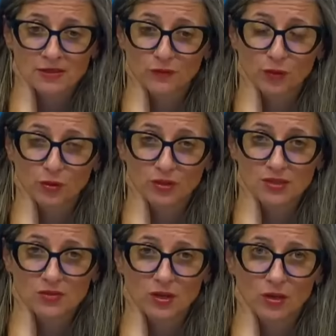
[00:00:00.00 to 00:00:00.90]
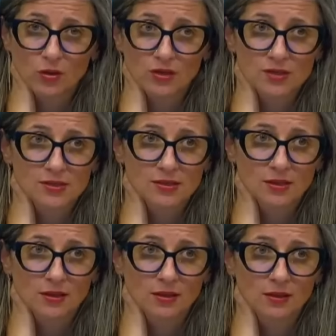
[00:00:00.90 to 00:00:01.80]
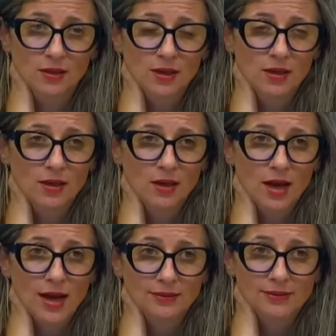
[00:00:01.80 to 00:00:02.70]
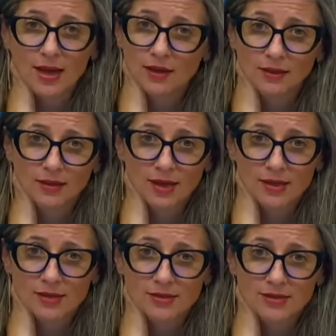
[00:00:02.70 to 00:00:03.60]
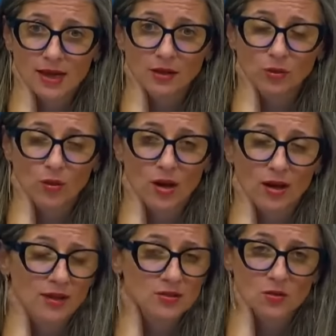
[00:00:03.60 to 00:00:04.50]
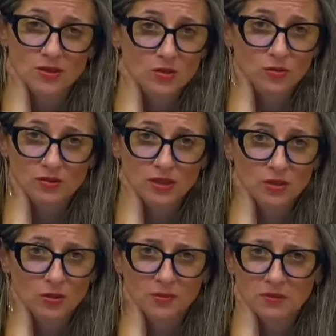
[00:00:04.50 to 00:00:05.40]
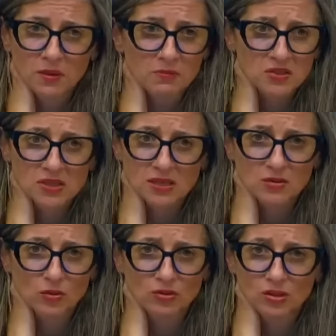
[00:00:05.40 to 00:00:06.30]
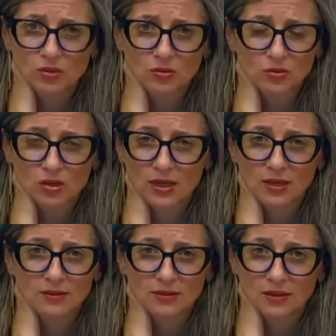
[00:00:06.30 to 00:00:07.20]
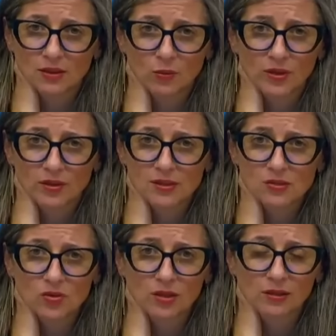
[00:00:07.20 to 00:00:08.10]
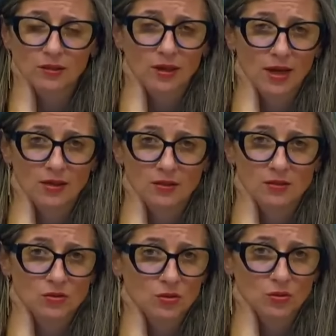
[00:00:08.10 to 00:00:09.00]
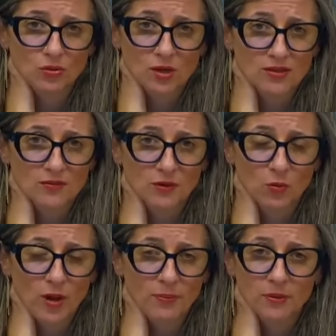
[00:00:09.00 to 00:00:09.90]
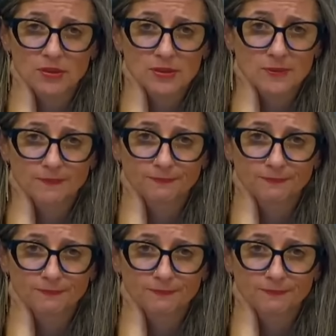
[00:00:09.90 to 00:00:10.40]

followed Israel on its attack against UNRWA, and so has continued. I mean, member states continue to trade with Israel and to transfer weapons.